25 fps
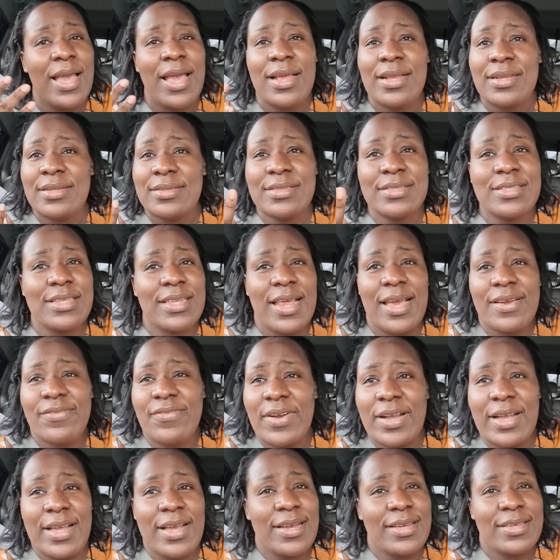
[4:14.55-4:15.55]
this life, I
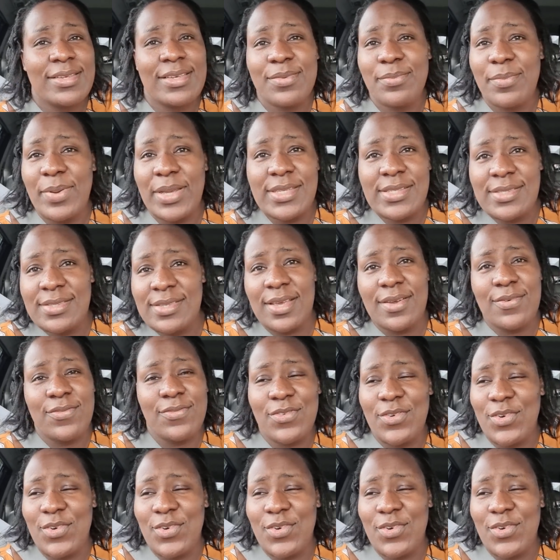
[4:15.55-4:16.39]
can't keep myself.